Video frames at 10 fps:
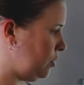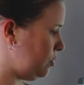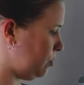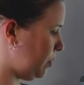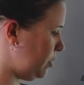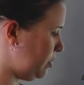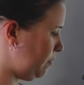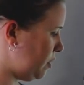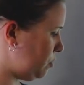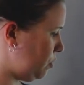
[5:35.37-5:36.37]
It's positive
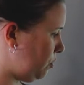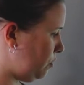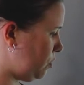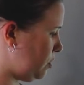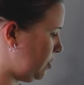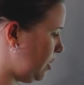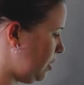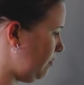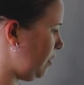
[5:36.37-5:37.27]
exponent versus negative